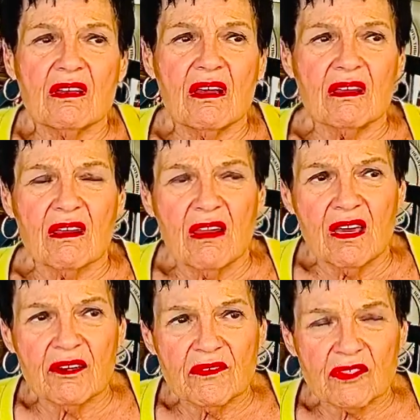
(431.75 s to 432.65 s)
a
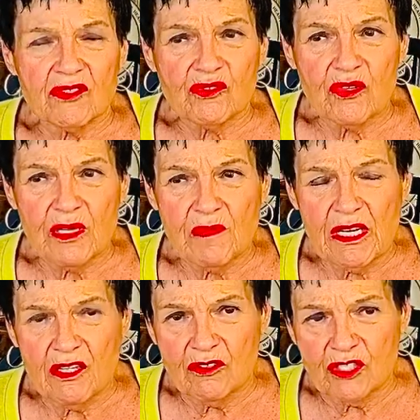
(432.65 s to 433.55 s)
lot of extreme
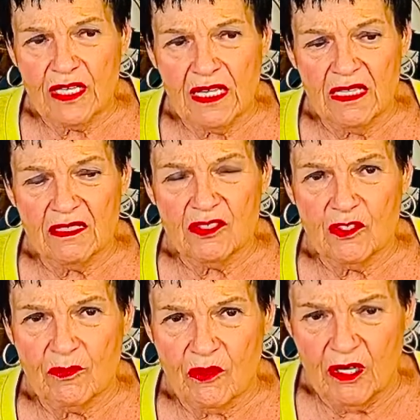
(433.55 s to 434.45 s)
energy into a
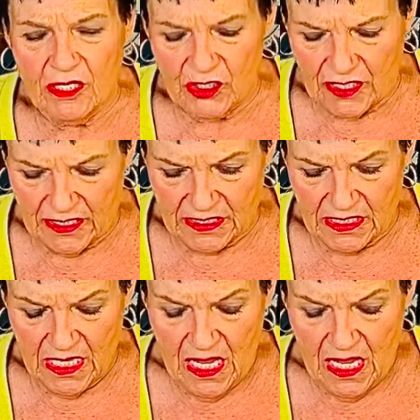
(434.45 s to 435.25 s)
project